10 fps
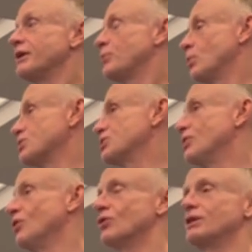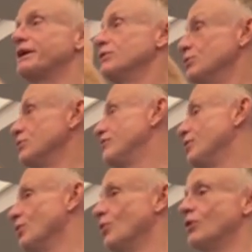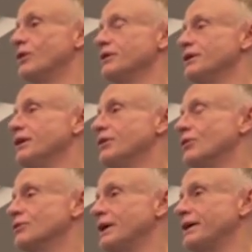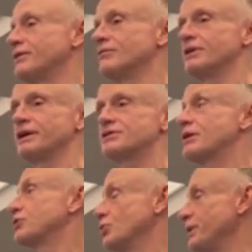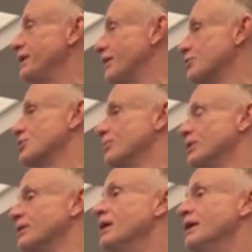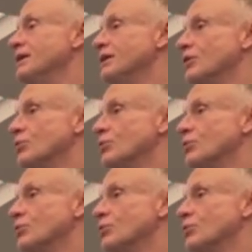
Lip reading: Portugal, or like Louisville, or, you know, or like South Korea or something, you know,